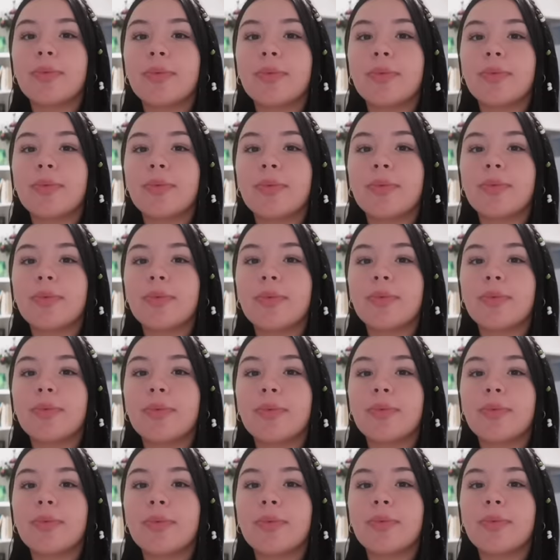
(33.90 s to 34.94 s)

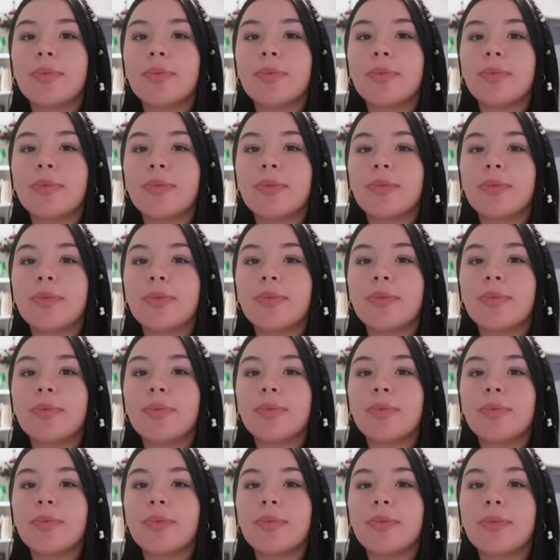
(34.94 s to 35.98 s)

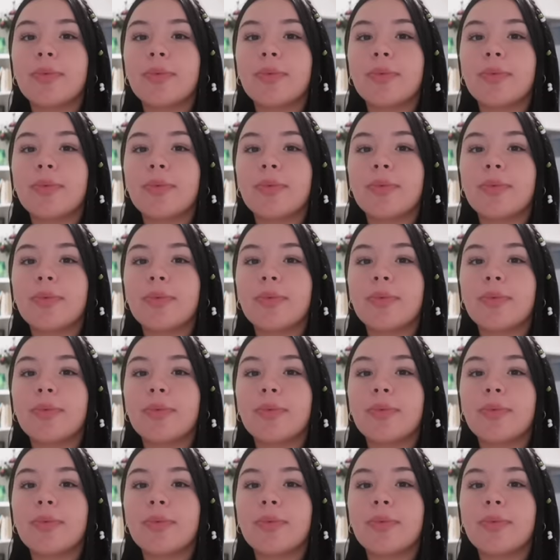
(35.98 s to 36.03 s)
No words are spoken by the person on screen.